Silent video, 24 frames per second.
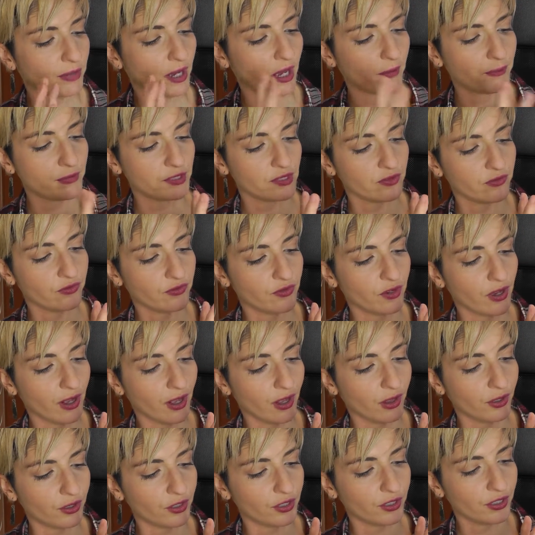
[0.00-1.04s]
pops of
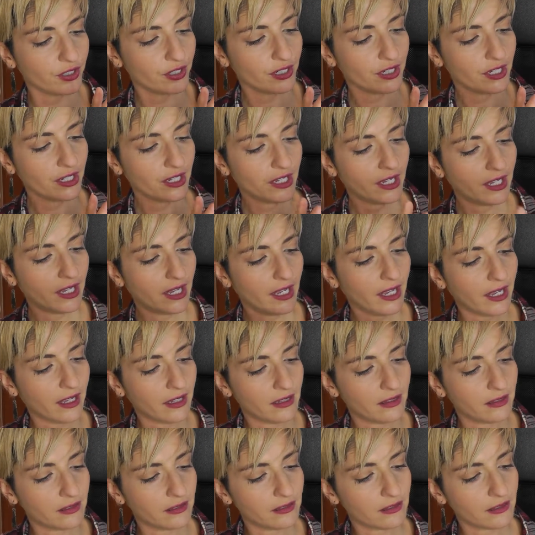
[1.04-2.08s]
color?
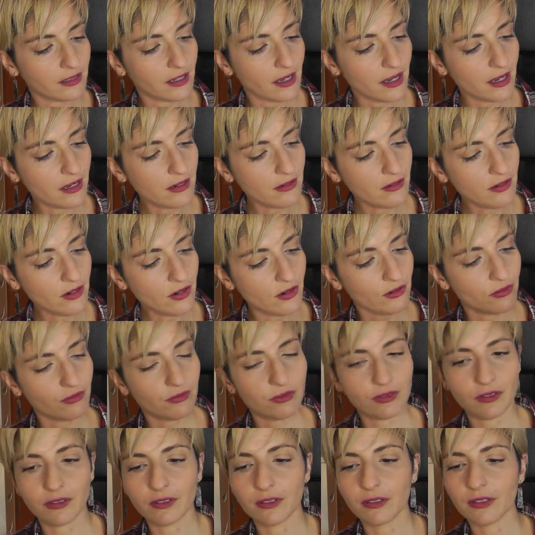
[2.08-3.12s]
And I don't know,
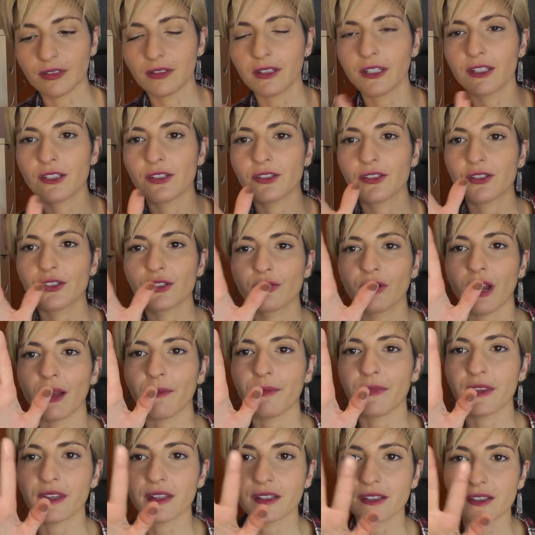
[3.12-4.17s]
let's just
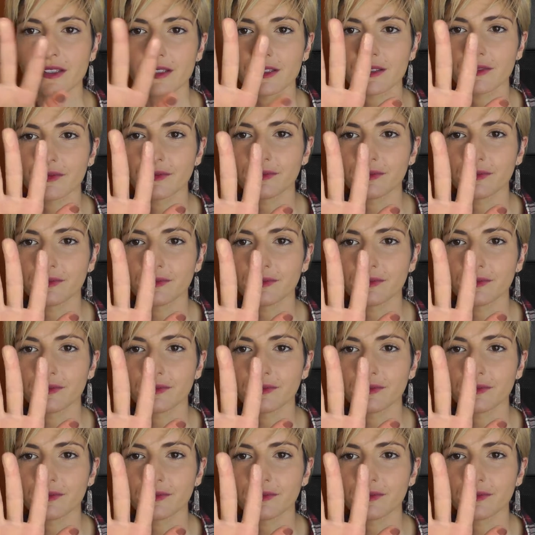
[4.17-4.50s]
grab this.